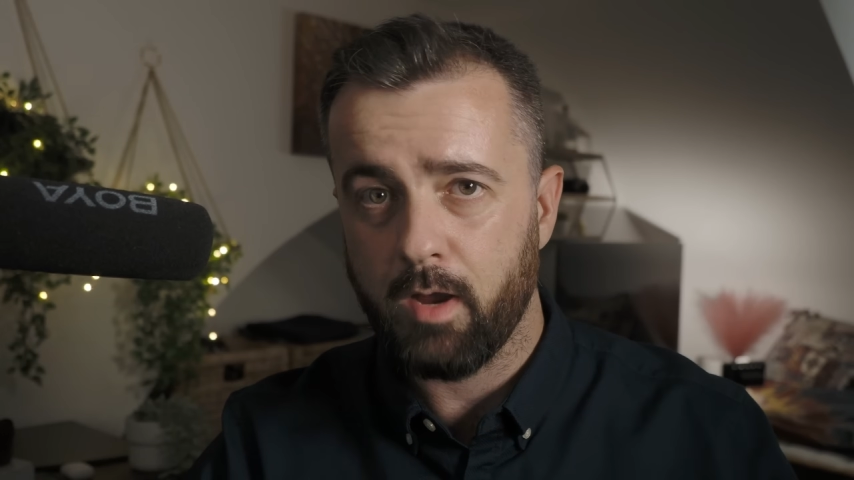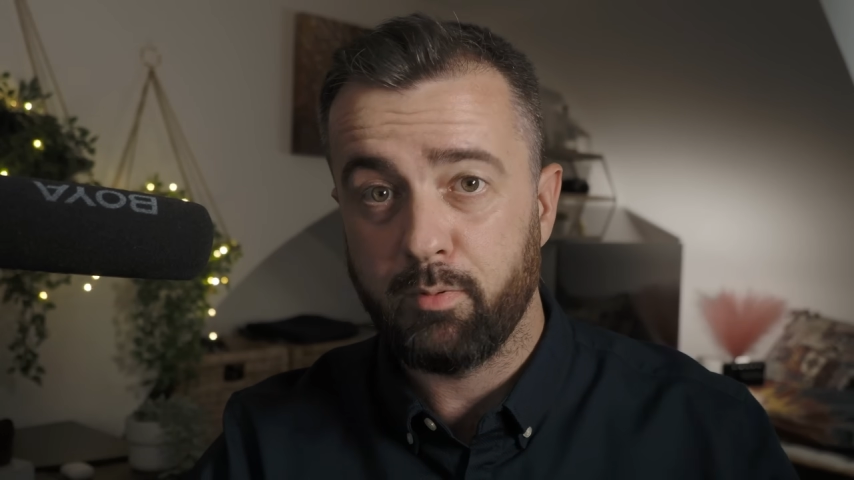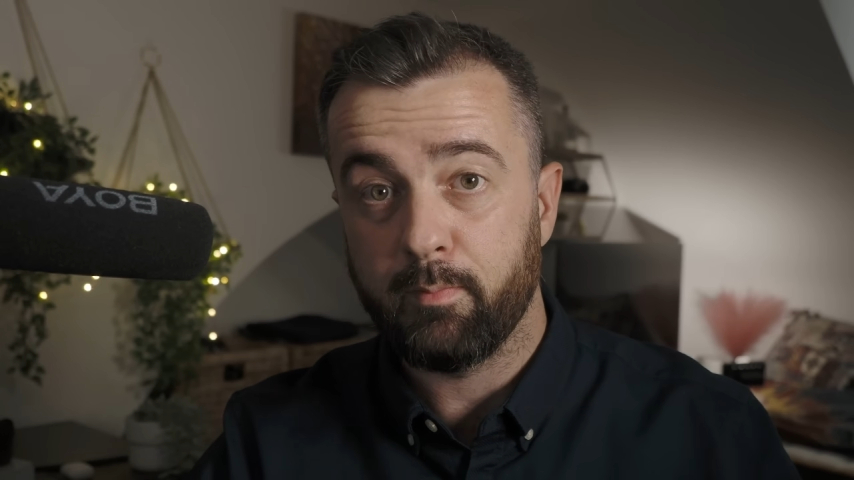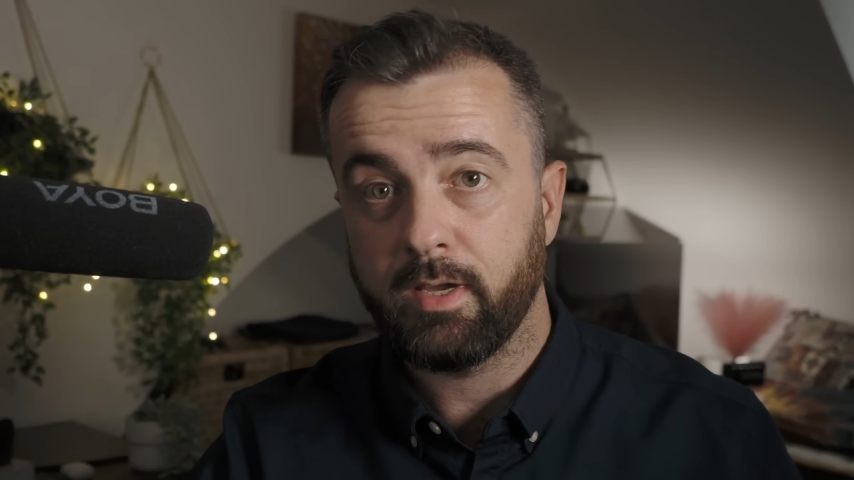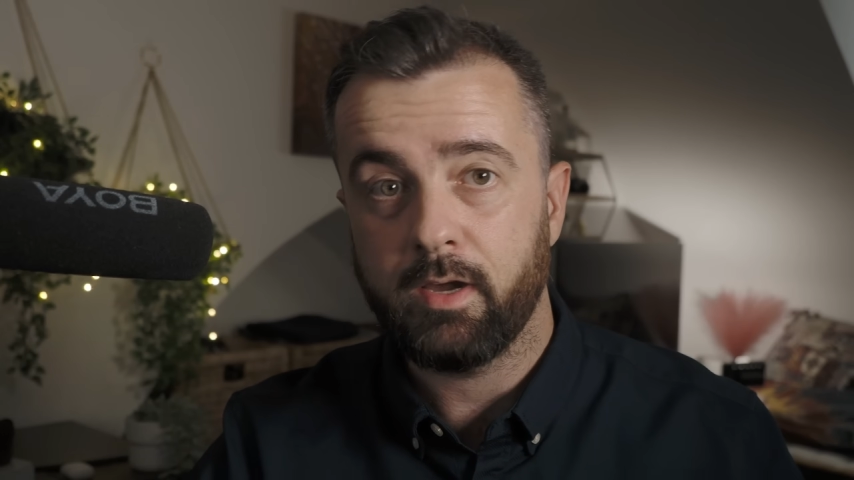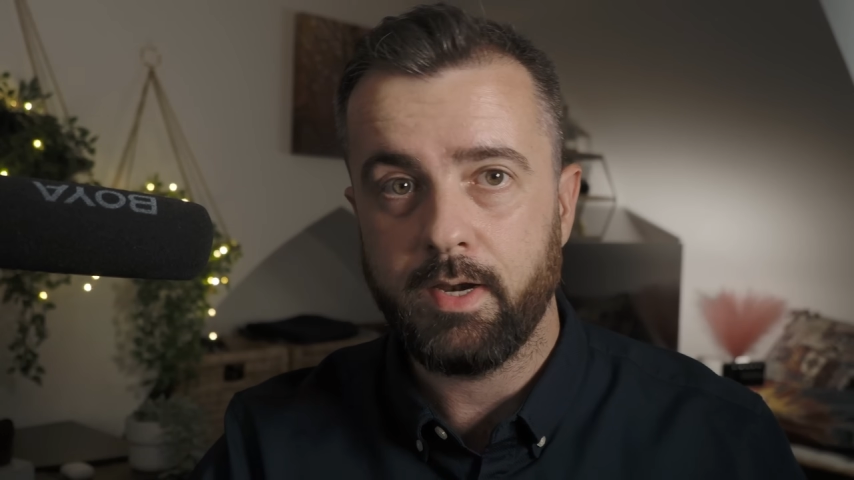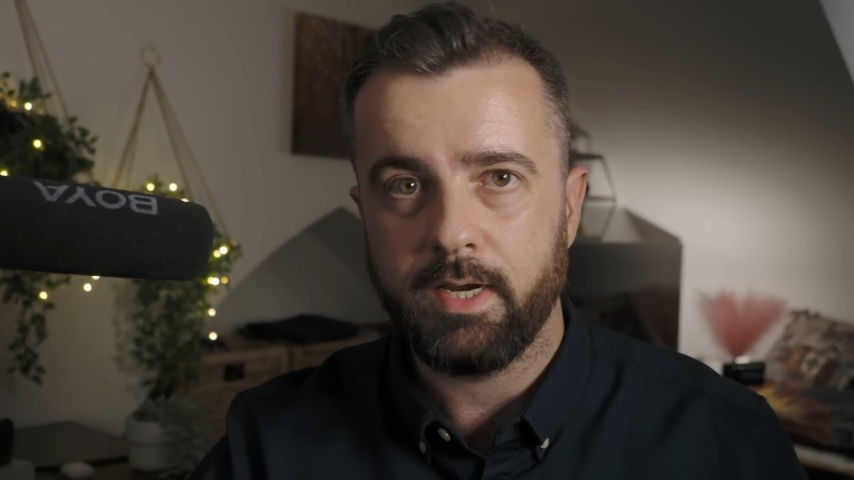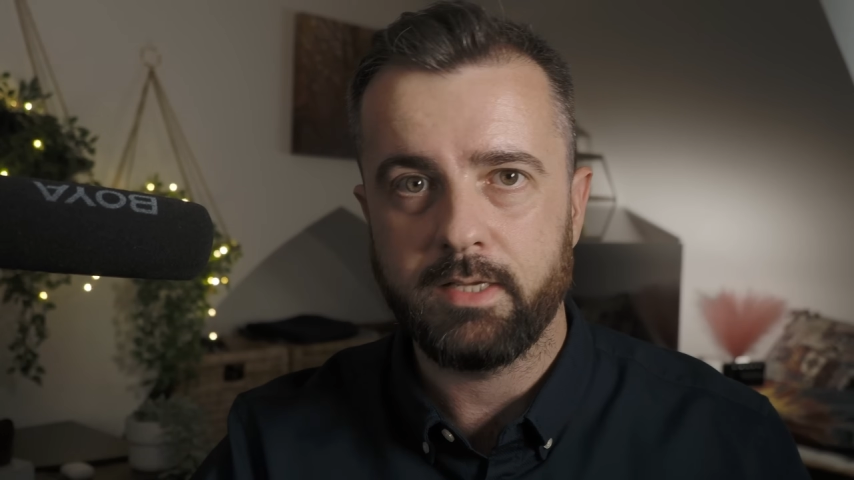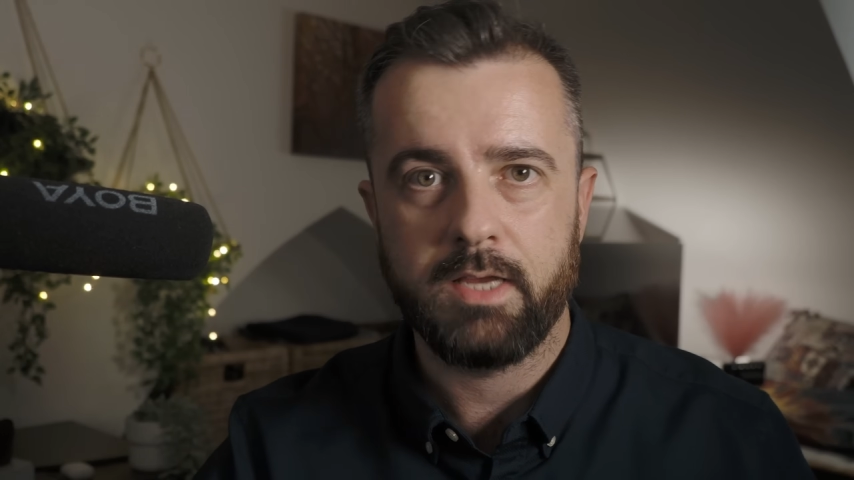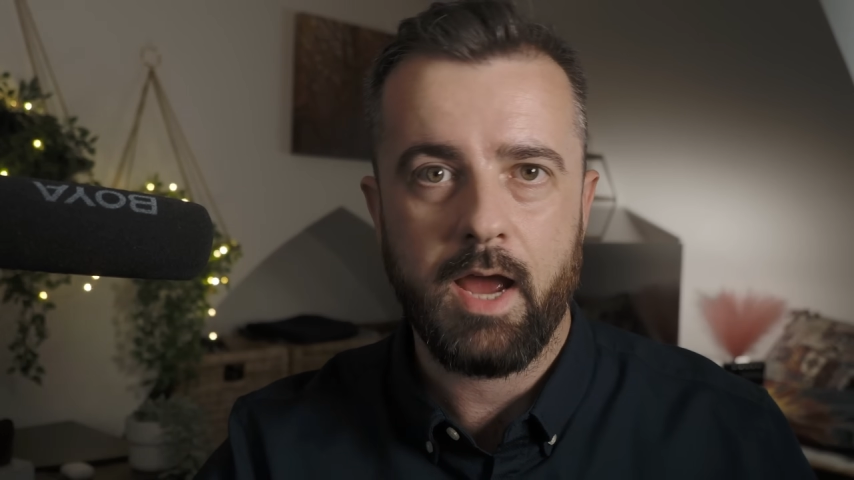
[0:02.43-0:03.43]
open my code
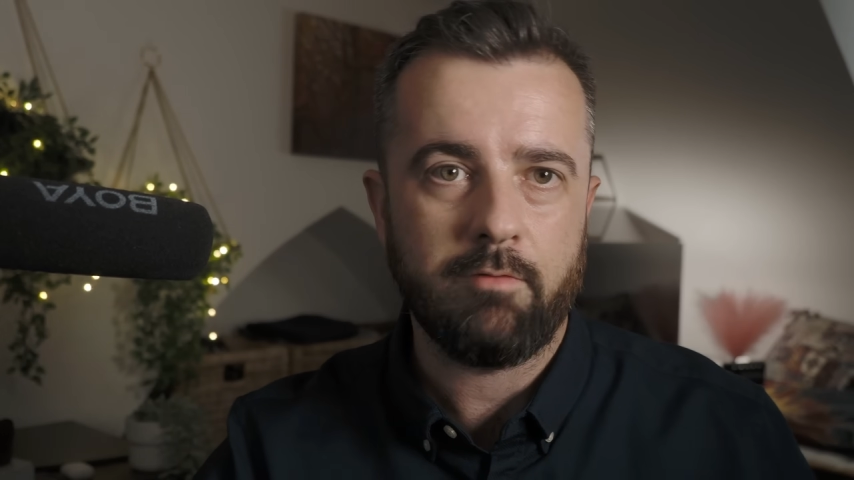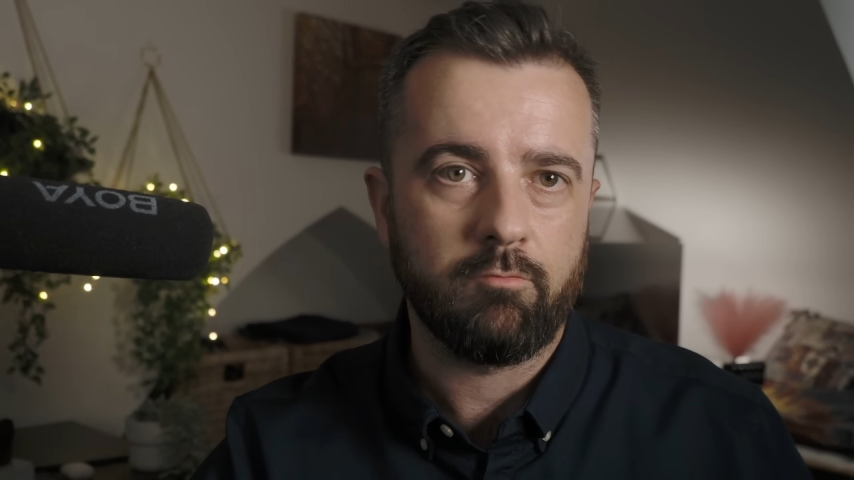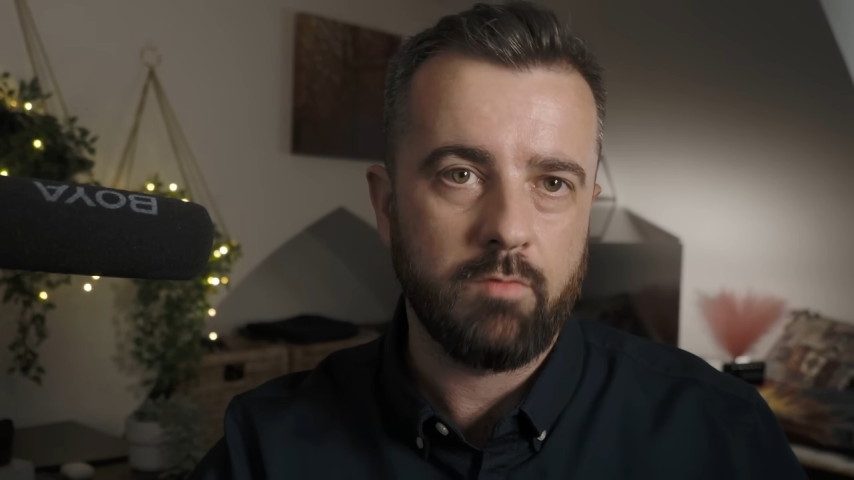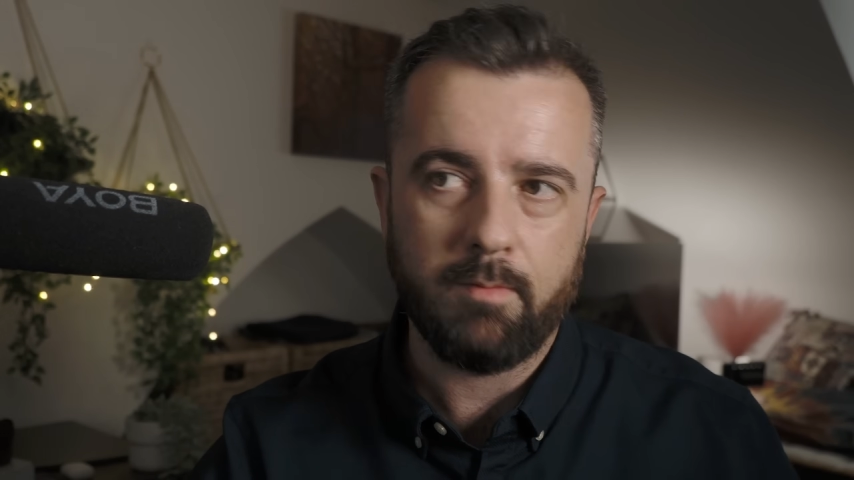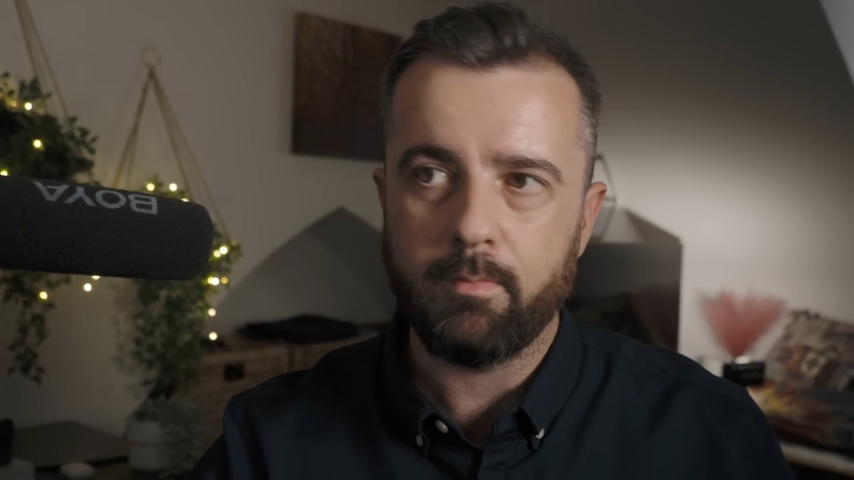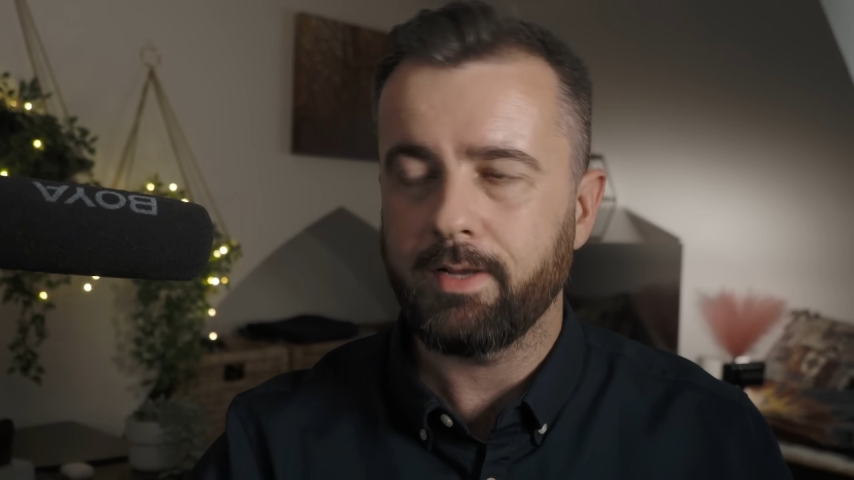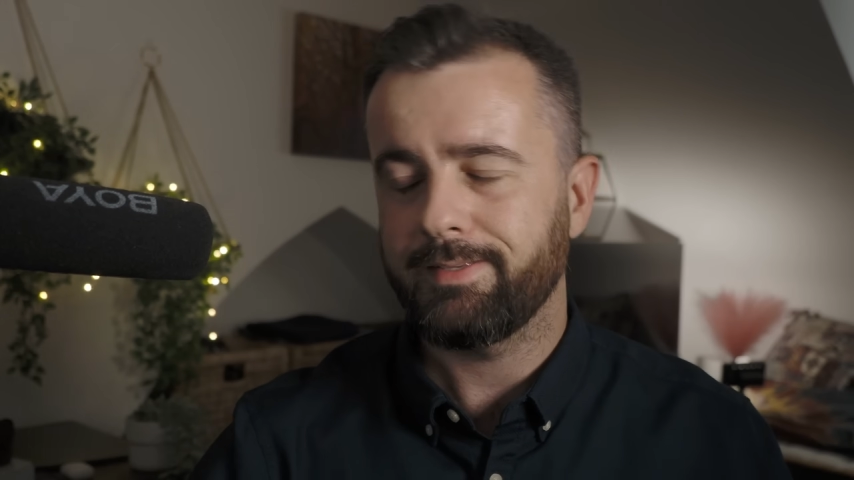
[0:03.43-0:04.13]
editor, and run my